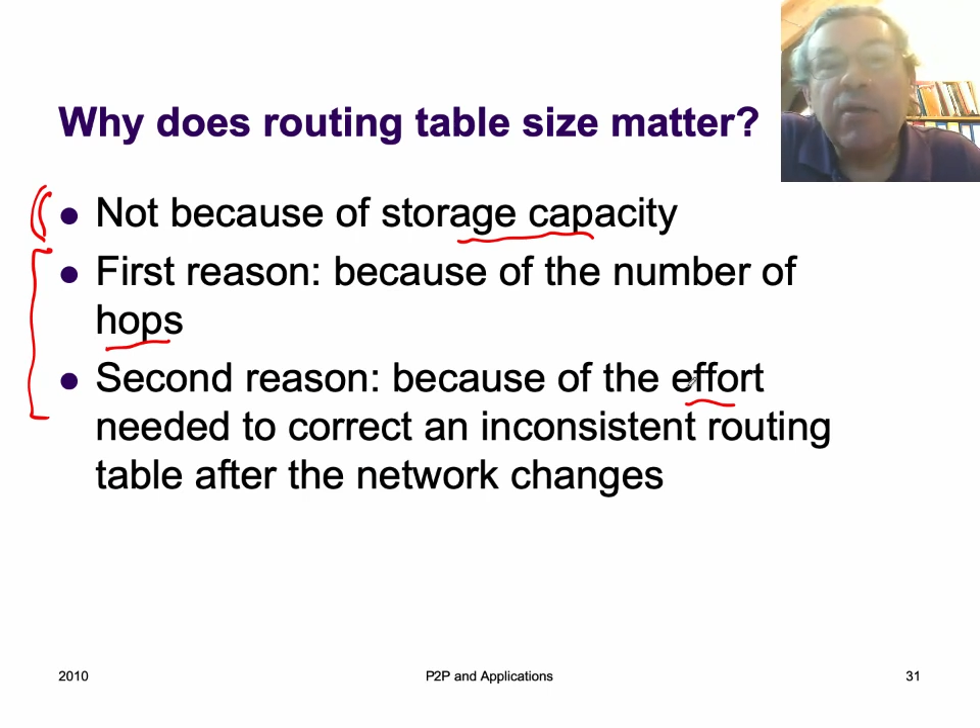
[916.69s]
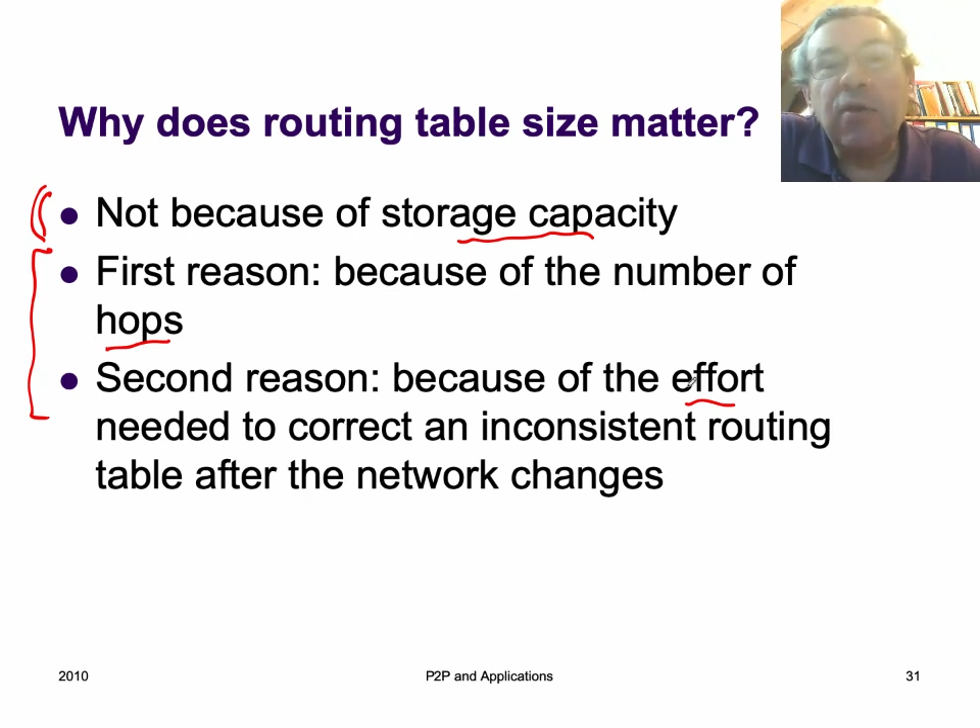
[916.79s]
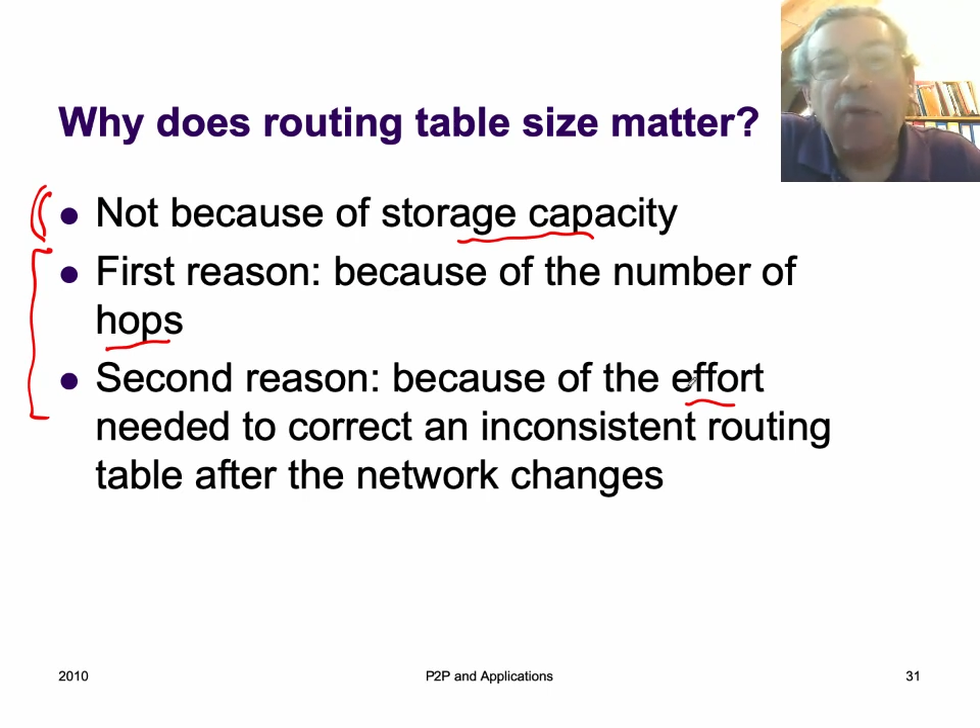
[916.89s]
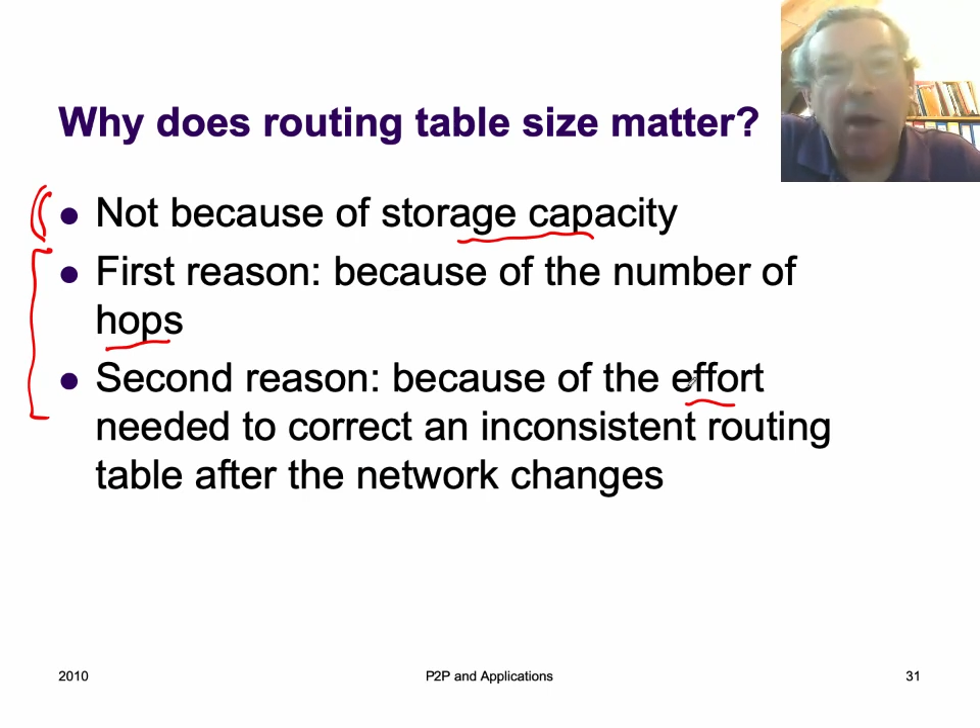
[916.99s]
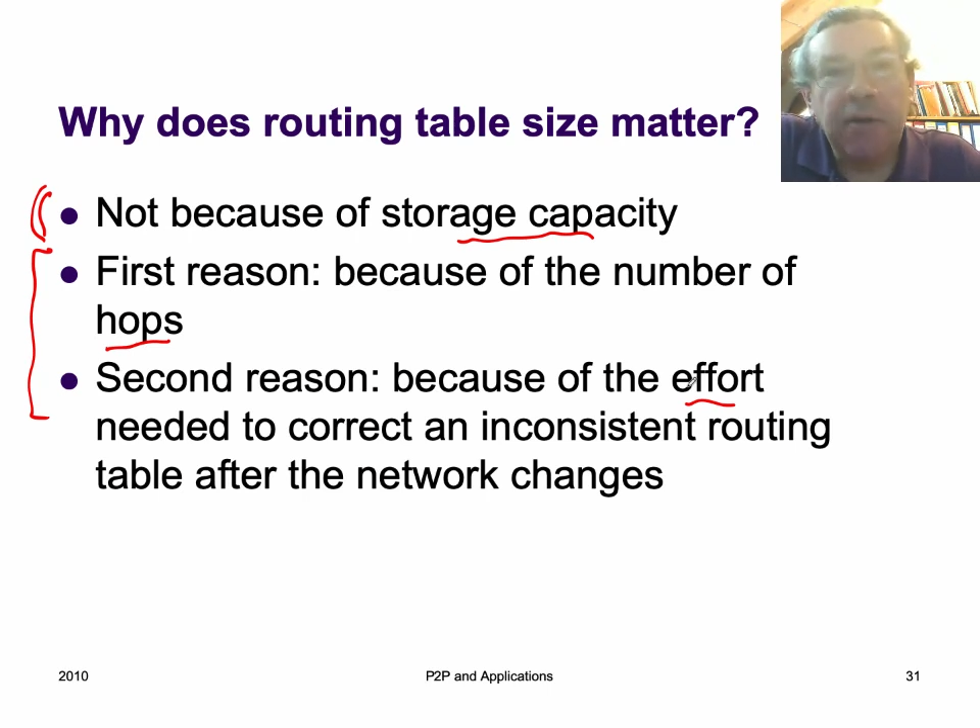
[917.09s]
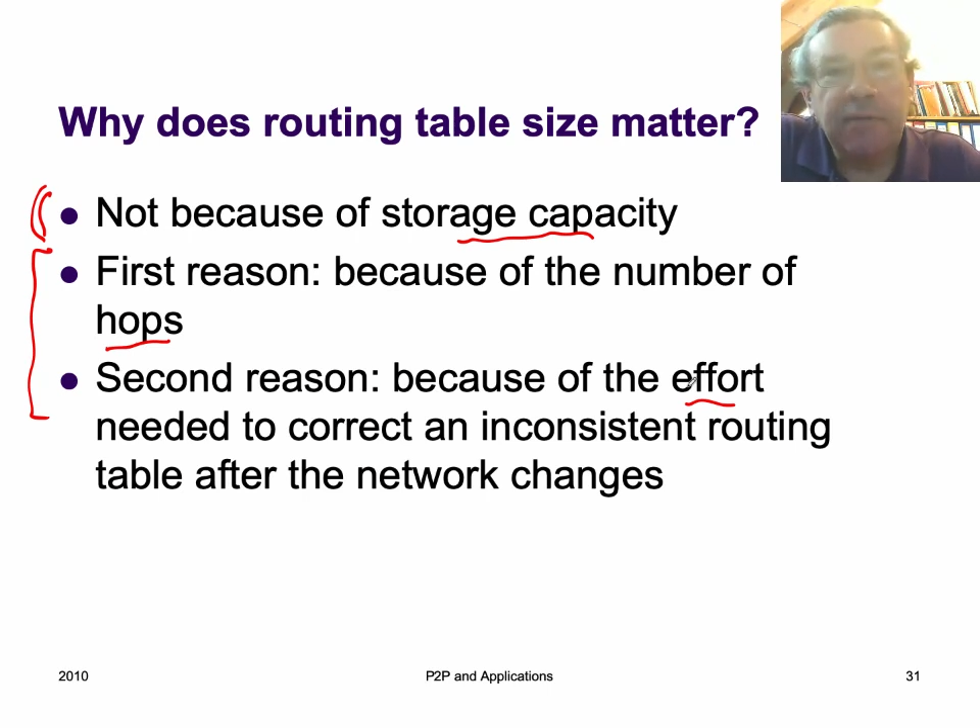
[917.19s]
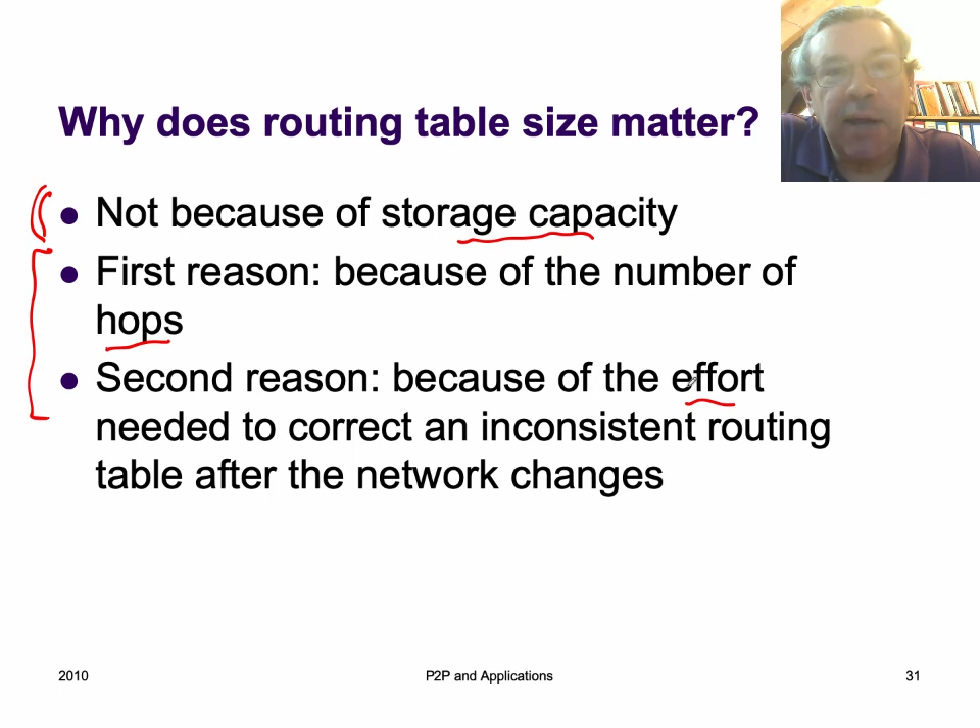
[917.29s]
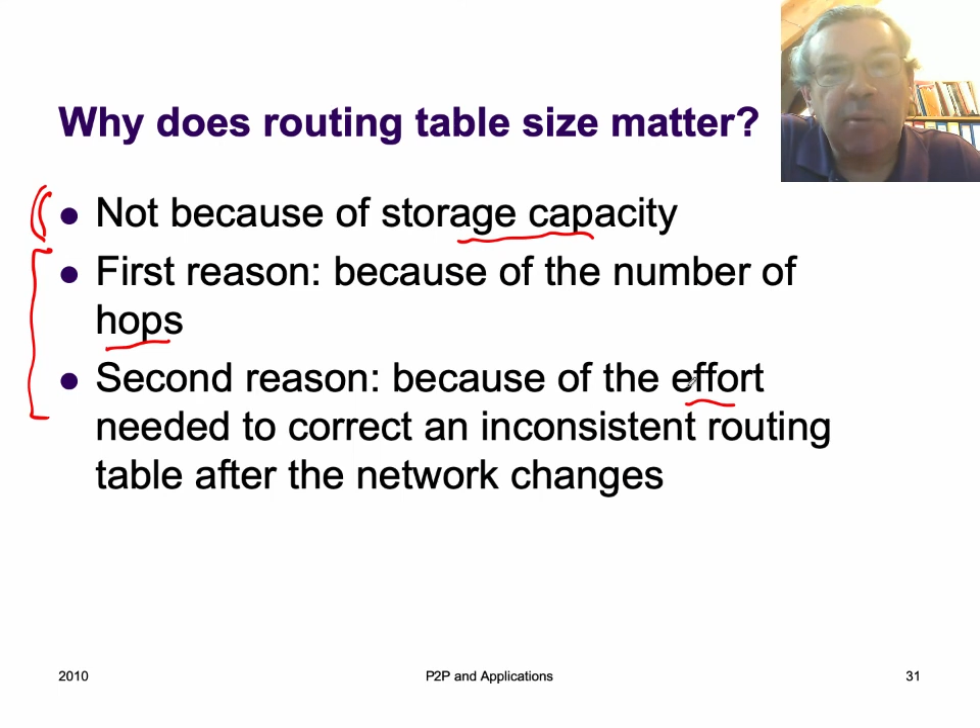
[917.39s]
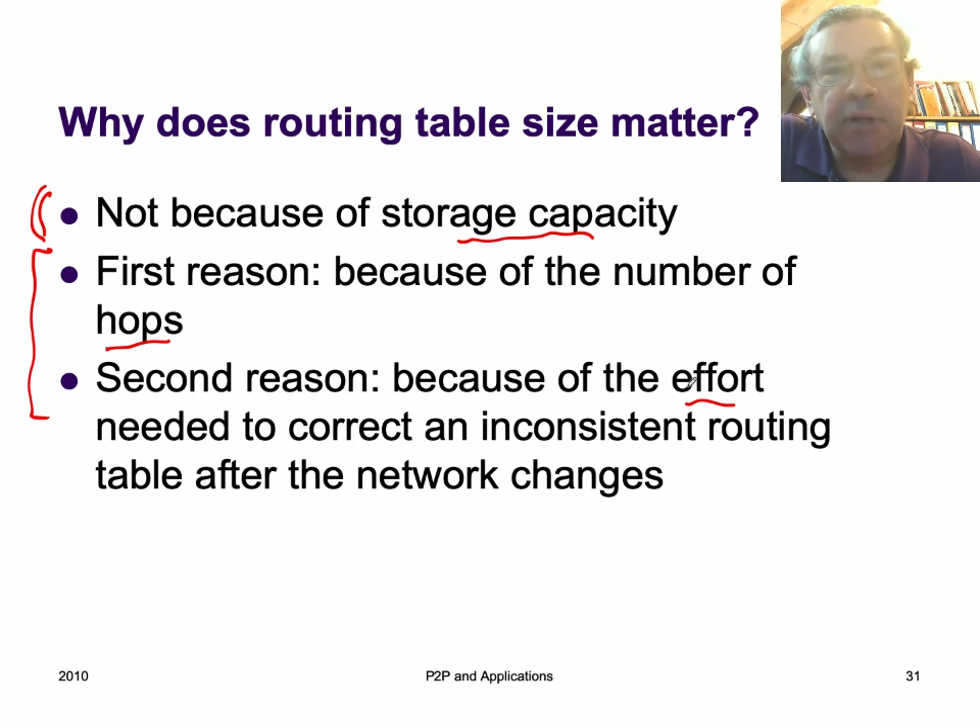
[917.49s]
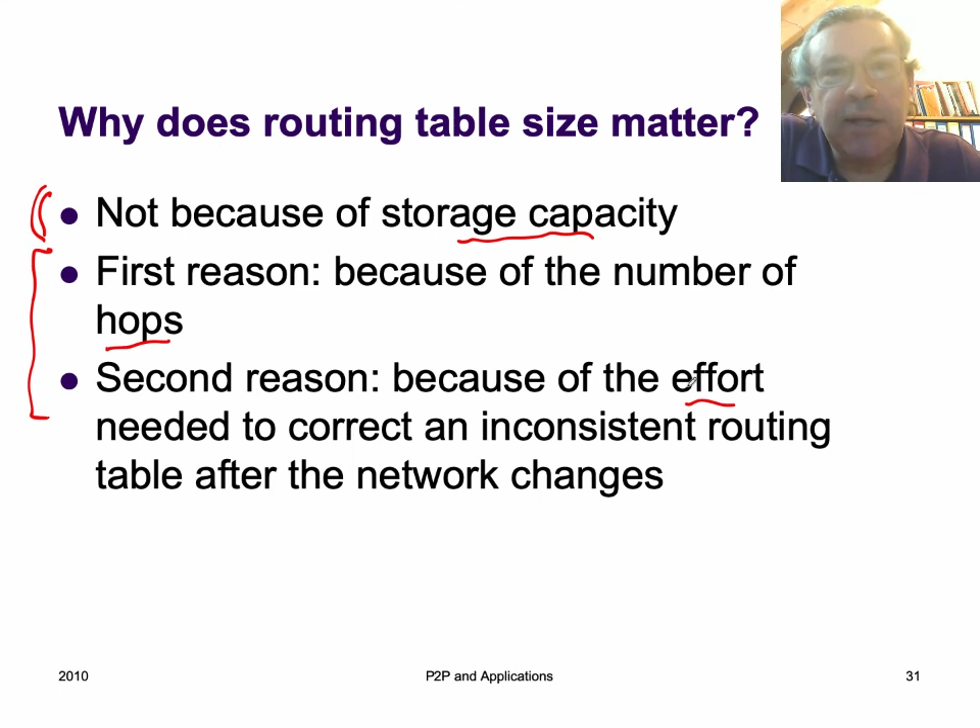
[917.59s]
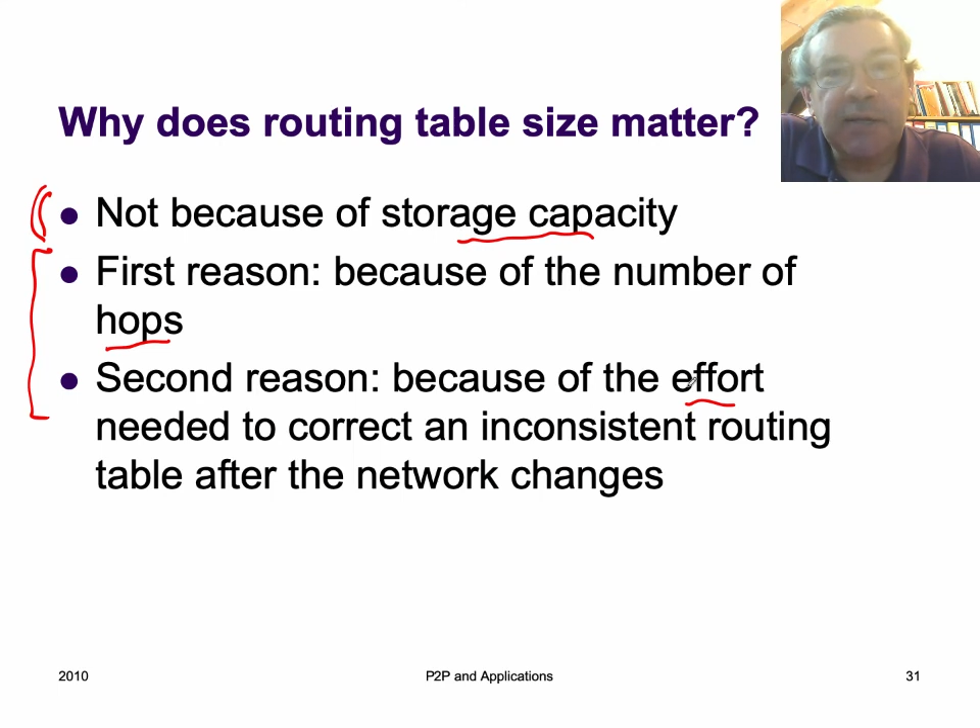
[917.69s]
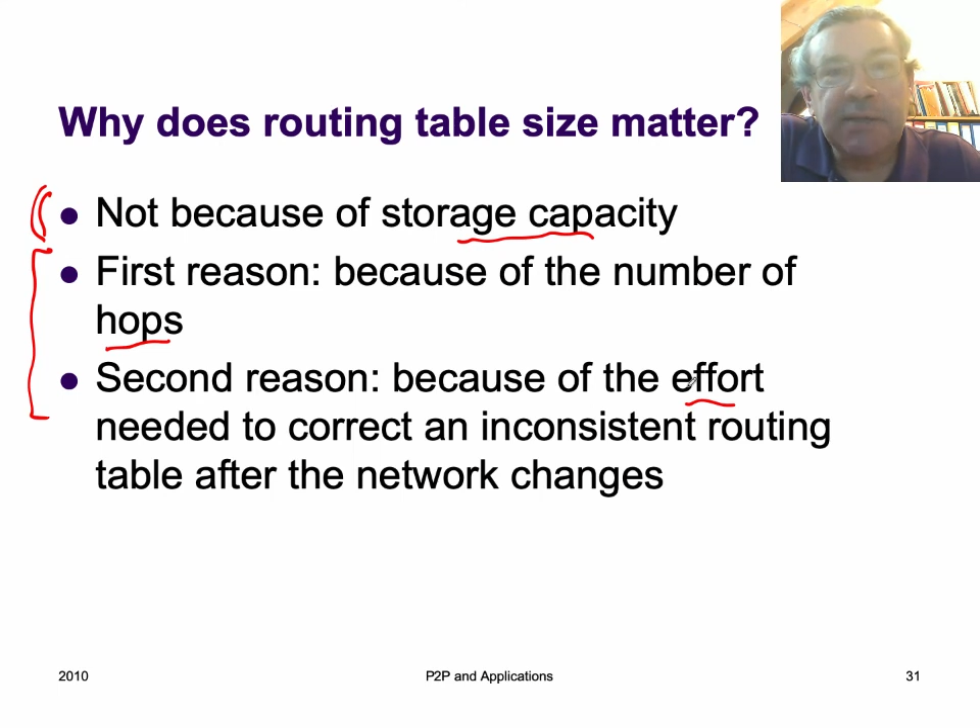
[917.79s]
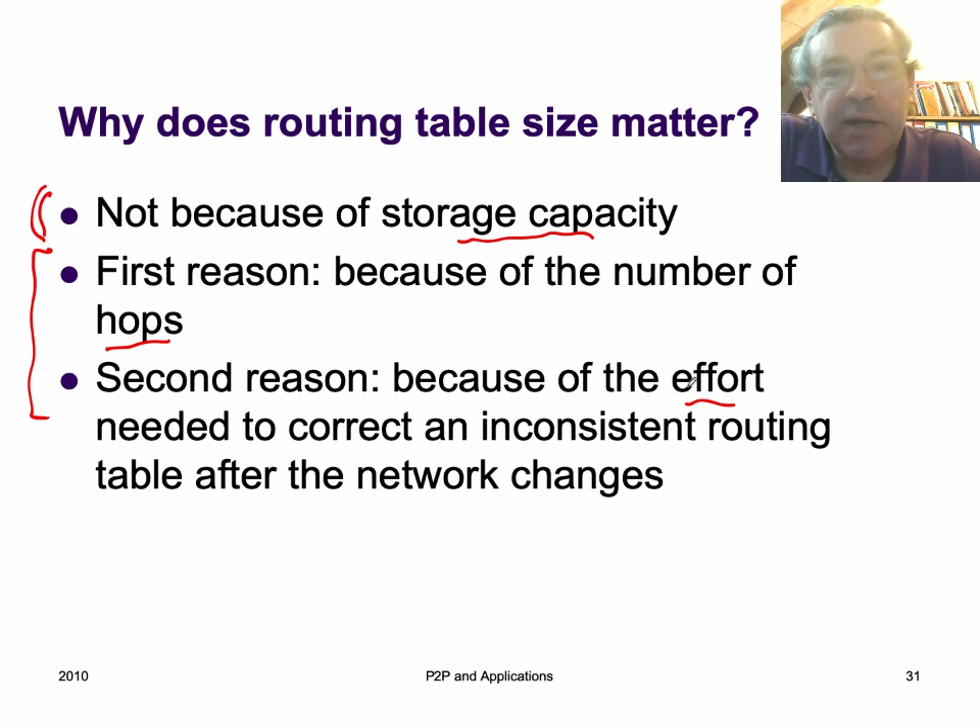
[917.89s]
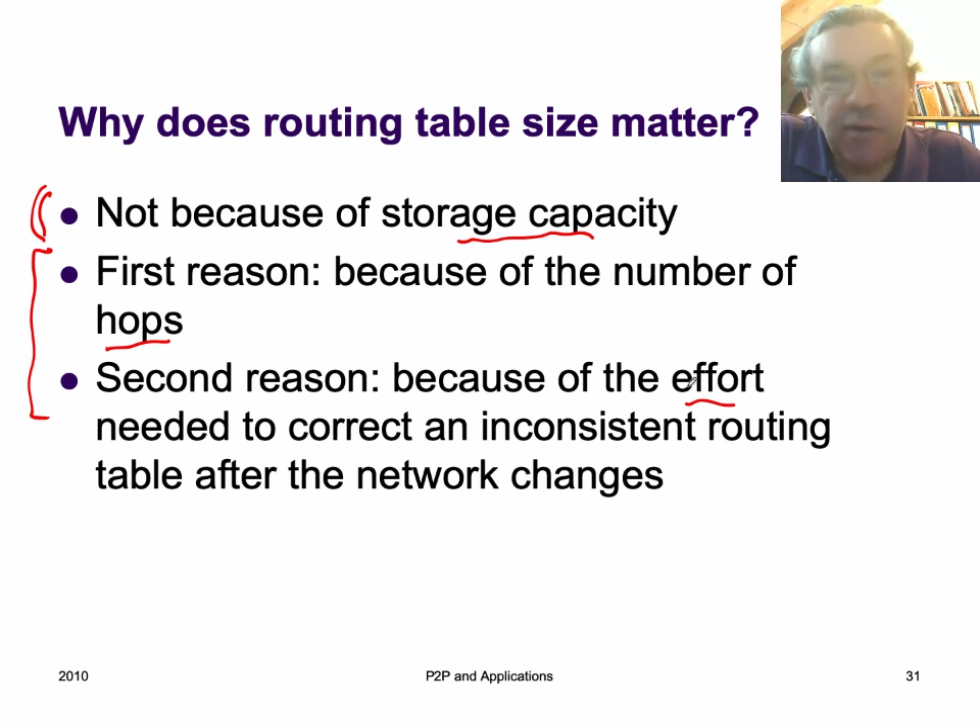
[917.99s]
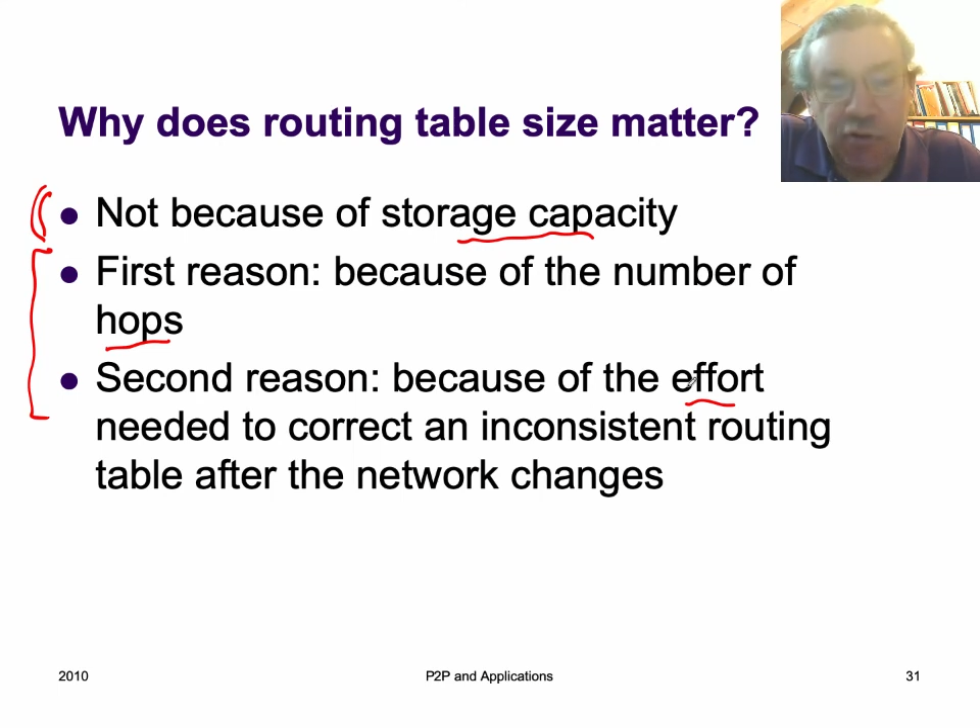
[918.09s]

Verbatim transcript: the routing table is,